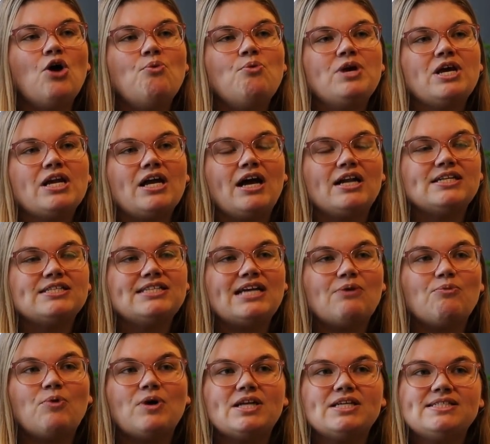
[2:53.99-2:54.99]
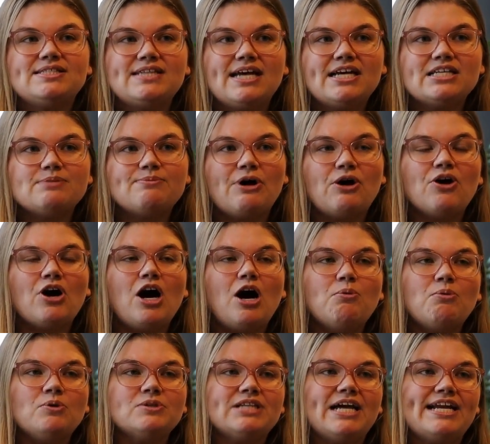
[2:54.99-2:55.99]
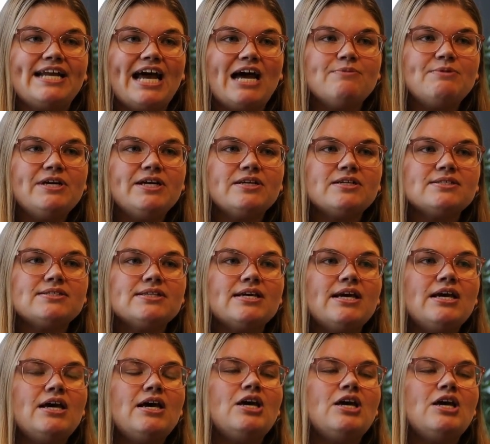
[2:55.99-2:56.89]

we can understand what it says about couple dynamics.